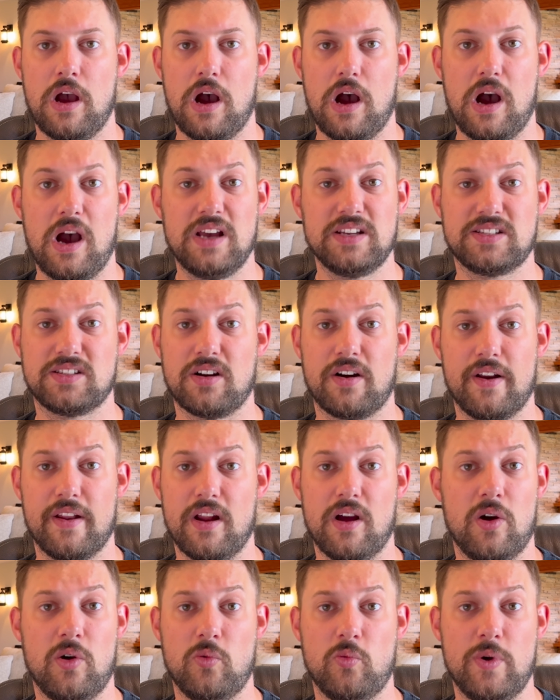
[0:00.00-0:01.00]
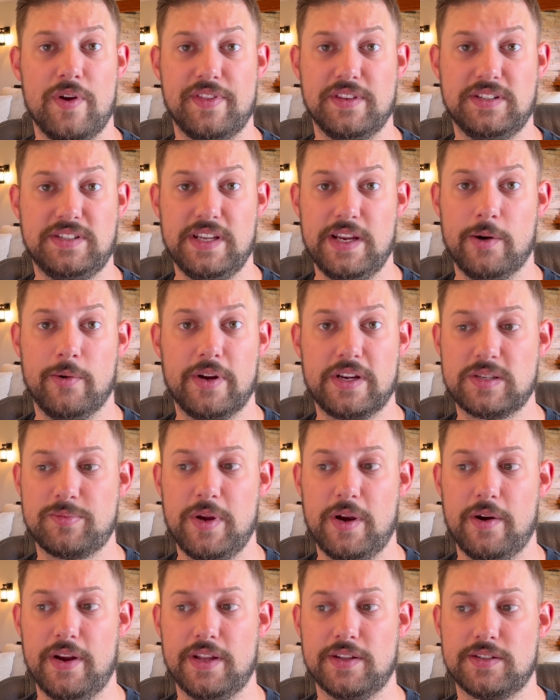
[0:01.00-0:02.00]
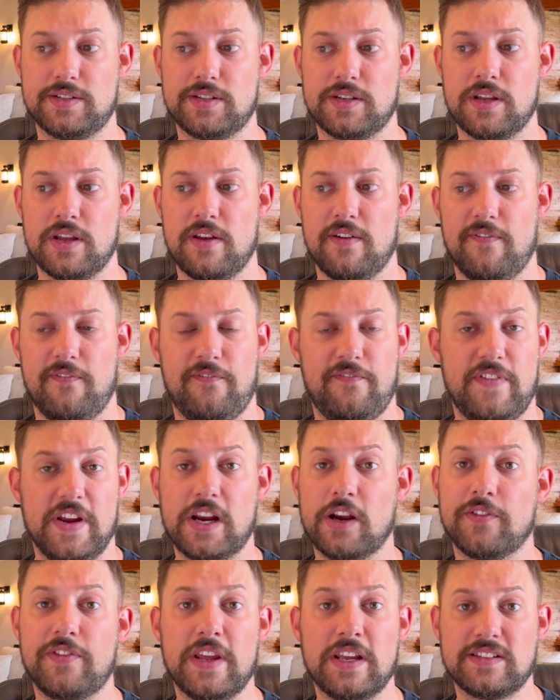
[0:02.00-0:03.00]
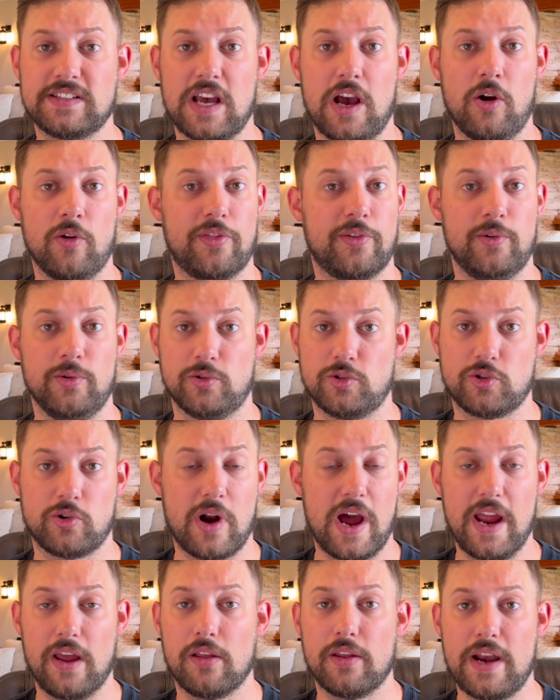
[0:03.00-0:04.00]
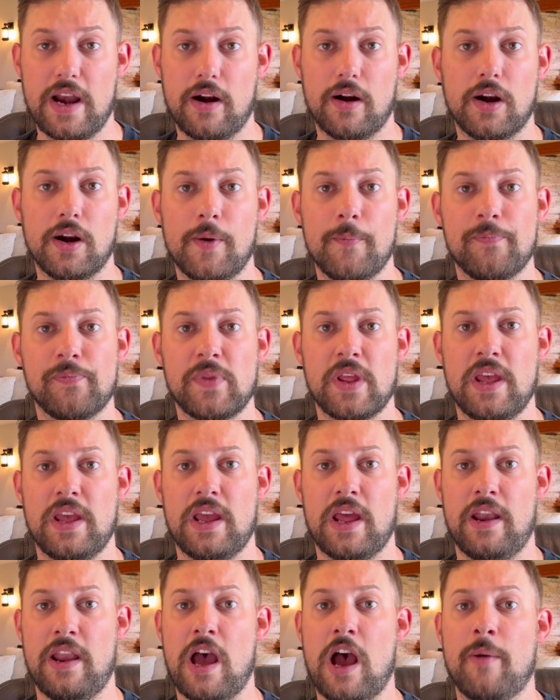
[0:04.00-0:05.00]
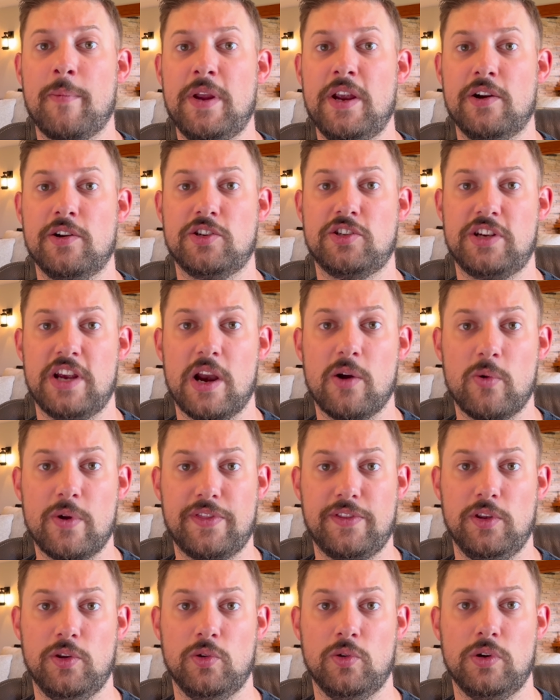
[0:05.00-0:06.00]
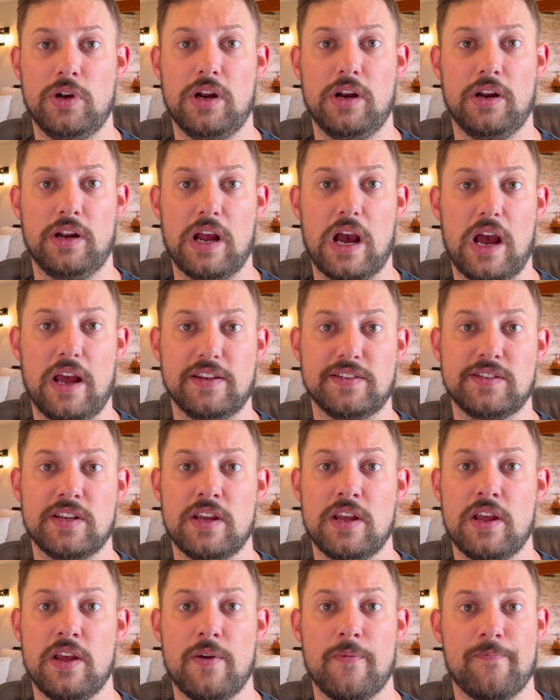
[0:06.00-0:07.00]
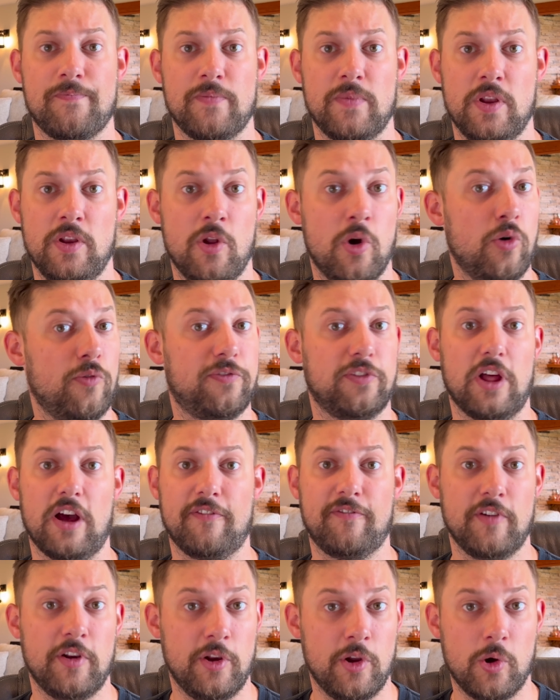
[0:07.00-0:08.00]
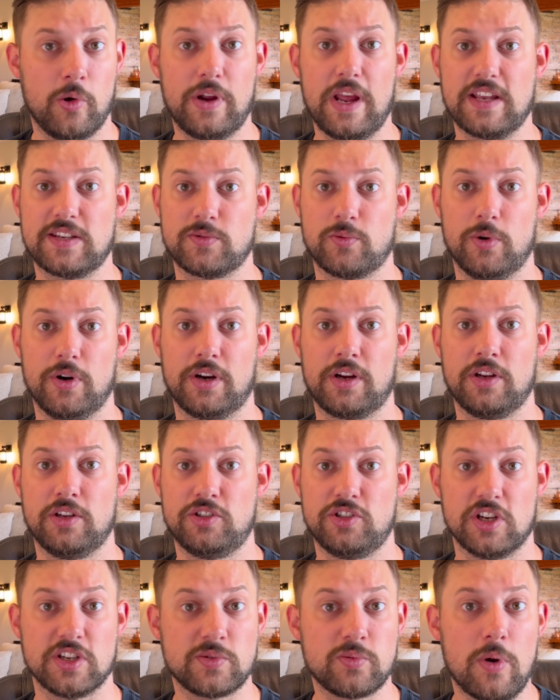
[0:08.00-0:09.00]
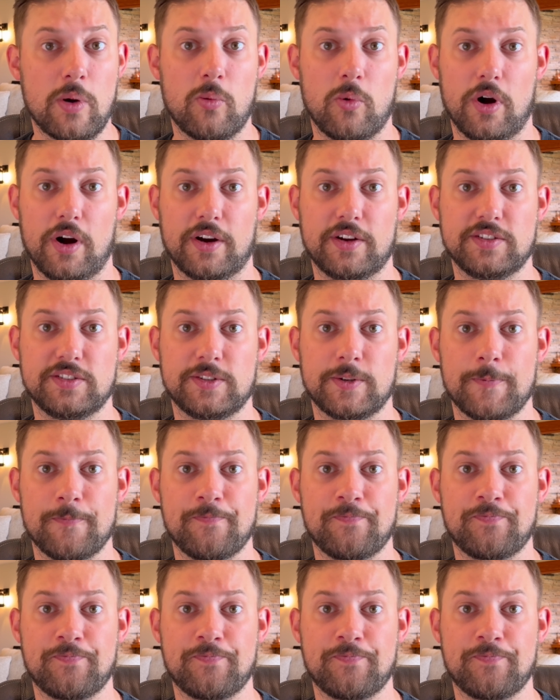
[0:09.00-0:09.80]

I started out with zero experience, figured things out through trial and error, and now I'm here to share with you guys no fluff, no guesswork, just what works,